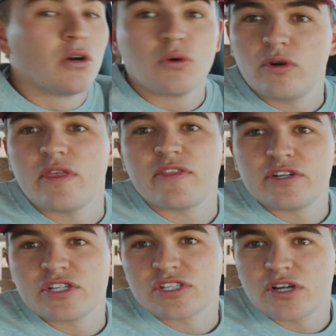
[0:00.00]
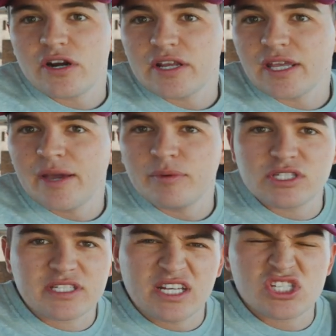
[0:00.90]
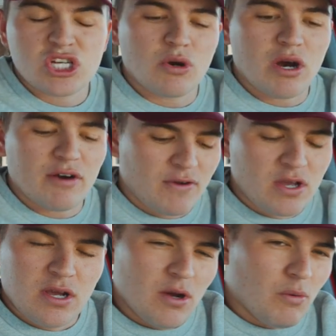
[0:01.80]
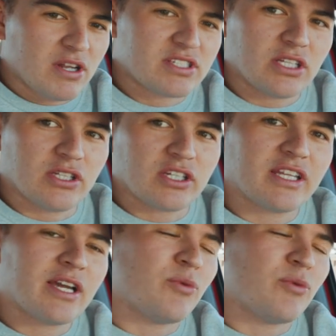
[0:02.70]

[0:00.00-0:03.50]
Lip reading: or that they're just starting, and we just kind of show off what it's gonna look like.